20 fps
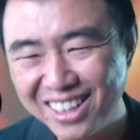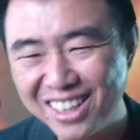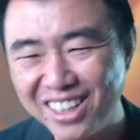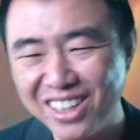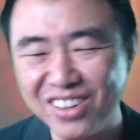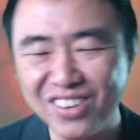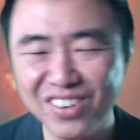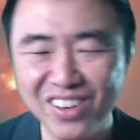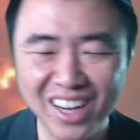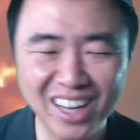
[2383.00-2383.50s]

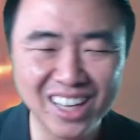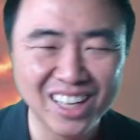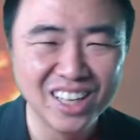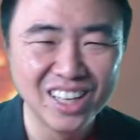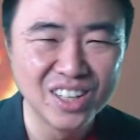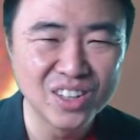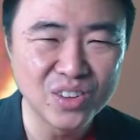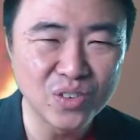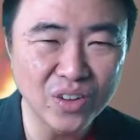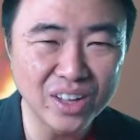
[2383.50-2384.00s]
right?
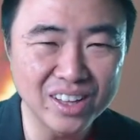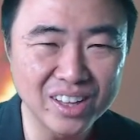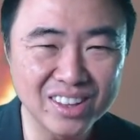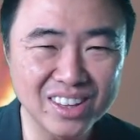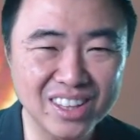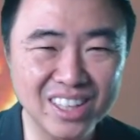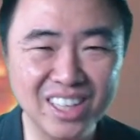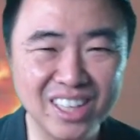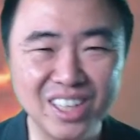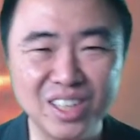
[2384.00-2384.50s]

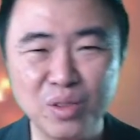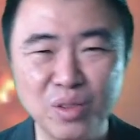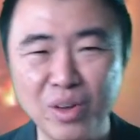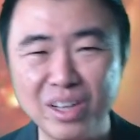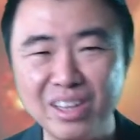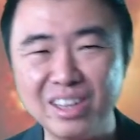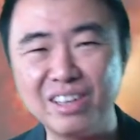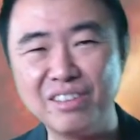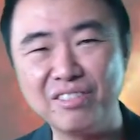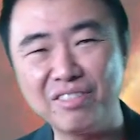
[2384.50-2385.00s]

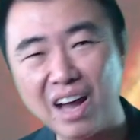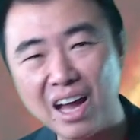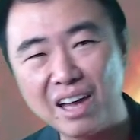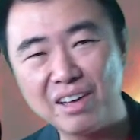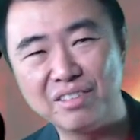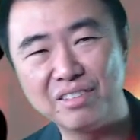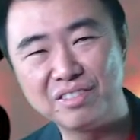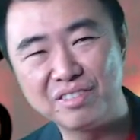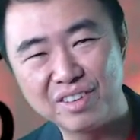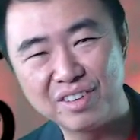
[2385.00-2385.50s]

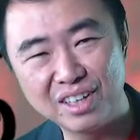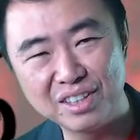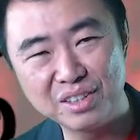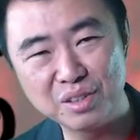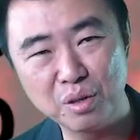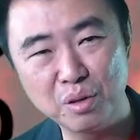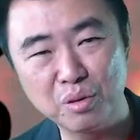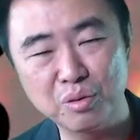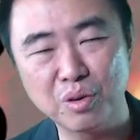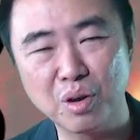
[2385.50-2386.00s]
2025, right?
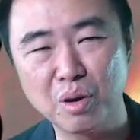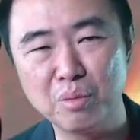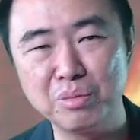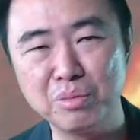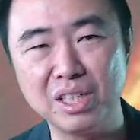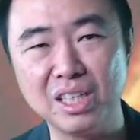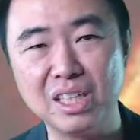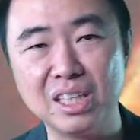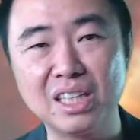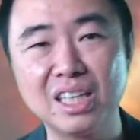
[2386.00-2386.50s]
So from
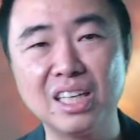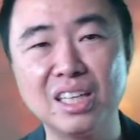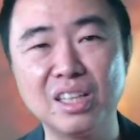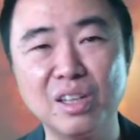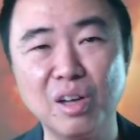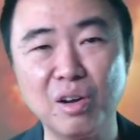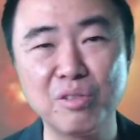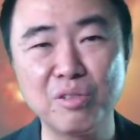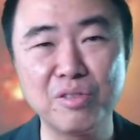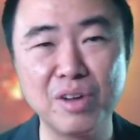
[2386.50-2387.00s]
the 3rd
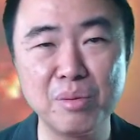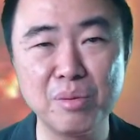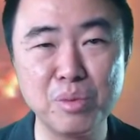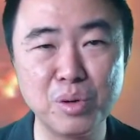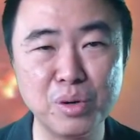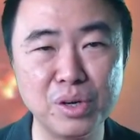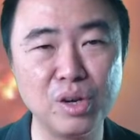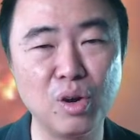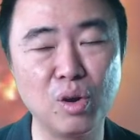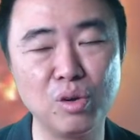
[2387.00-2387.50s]
of
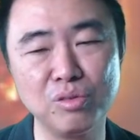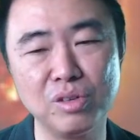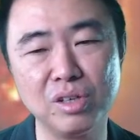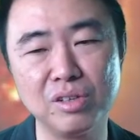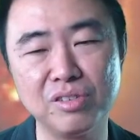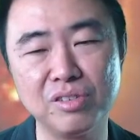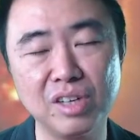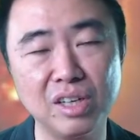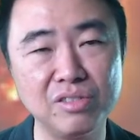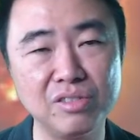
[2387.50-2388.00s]
February
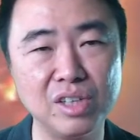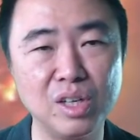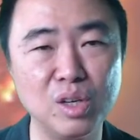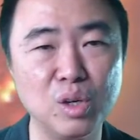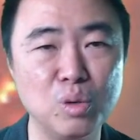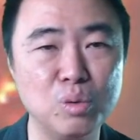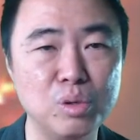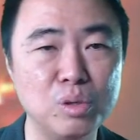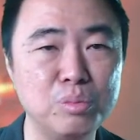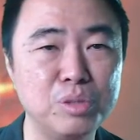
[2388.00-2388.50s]
onward, 5
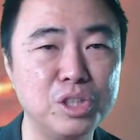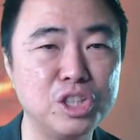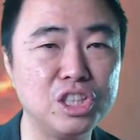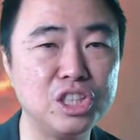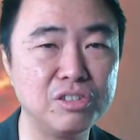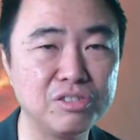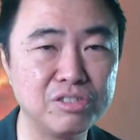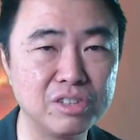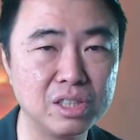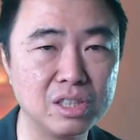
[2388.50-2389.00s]
yellow will be
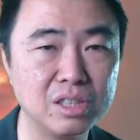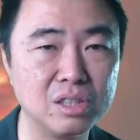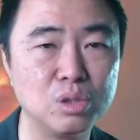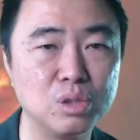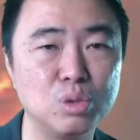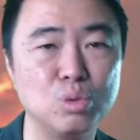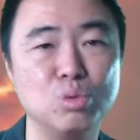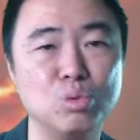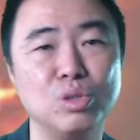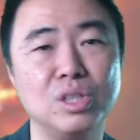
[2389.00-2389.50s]
shifted
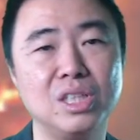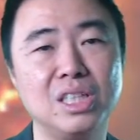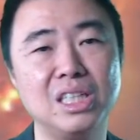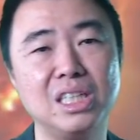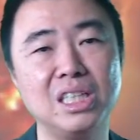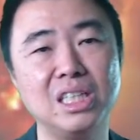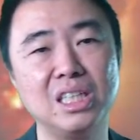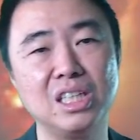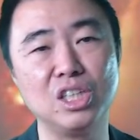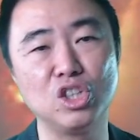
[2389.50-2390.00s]
to
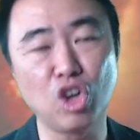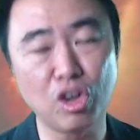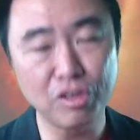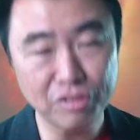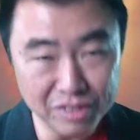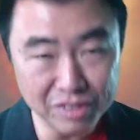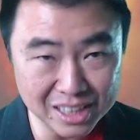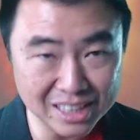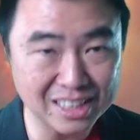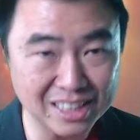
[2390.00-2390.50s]
the
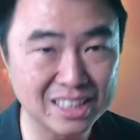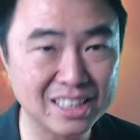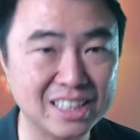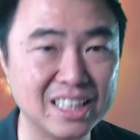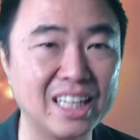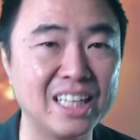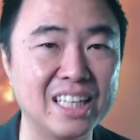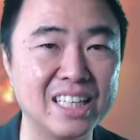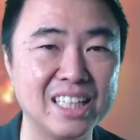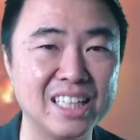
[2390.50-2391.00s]
northeast
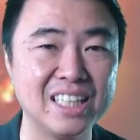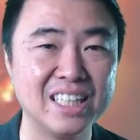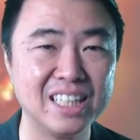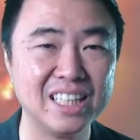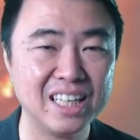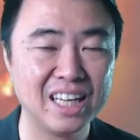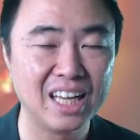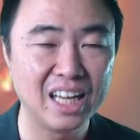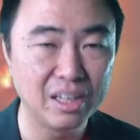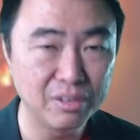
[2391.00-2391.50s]
side.
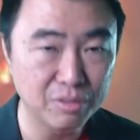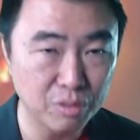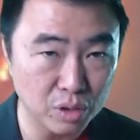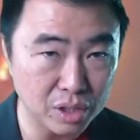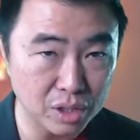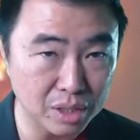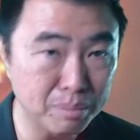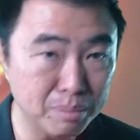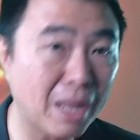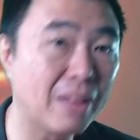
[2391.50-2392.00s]
And for
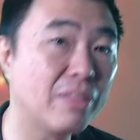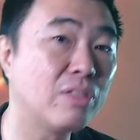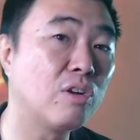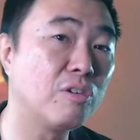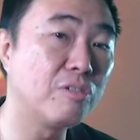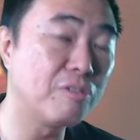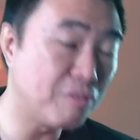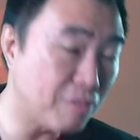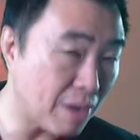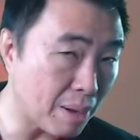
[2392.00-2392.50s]
the month
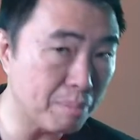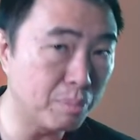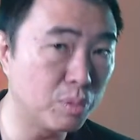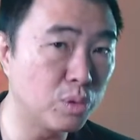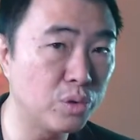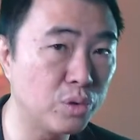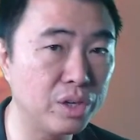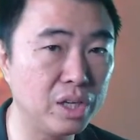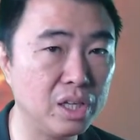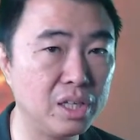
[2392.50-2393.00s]
of
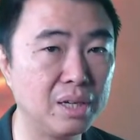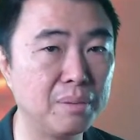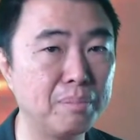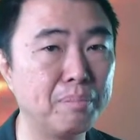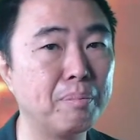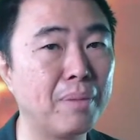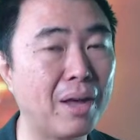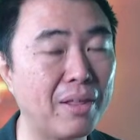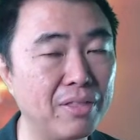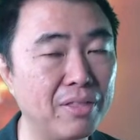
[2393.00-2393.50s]
February, the
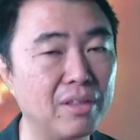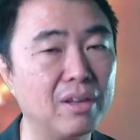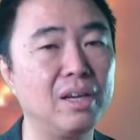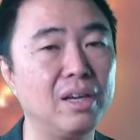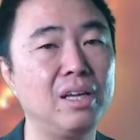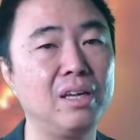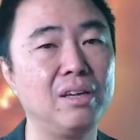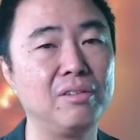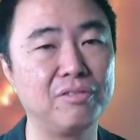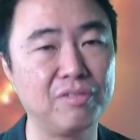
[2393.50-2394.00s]

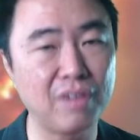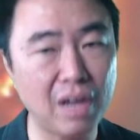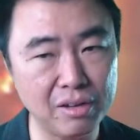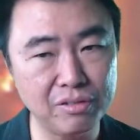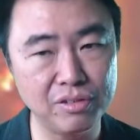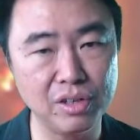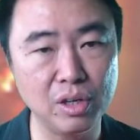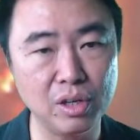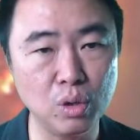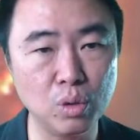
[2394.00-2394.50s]
monthly
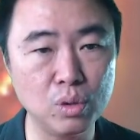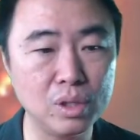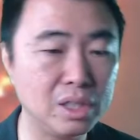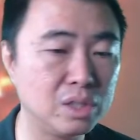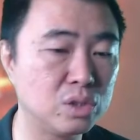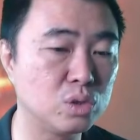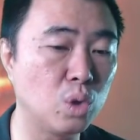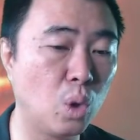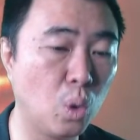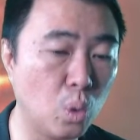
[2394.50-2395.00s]
5 yellow
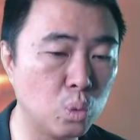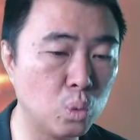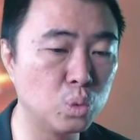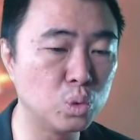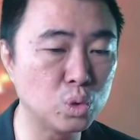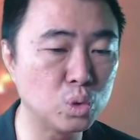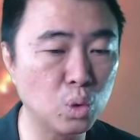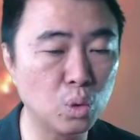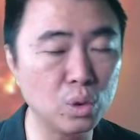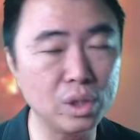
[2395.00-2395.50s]
is
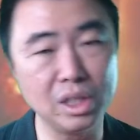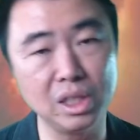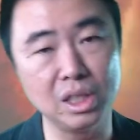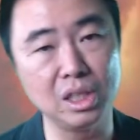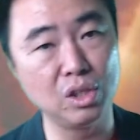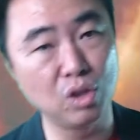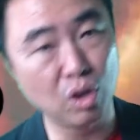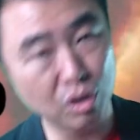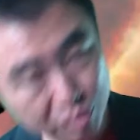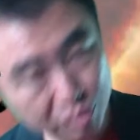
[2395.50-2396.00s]
also in
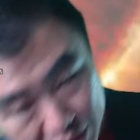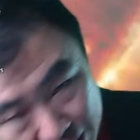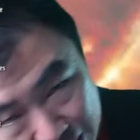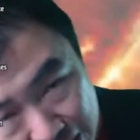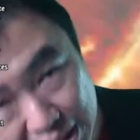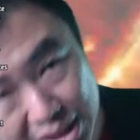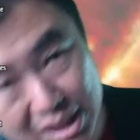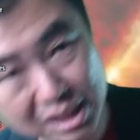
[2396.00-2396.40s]
the northeast.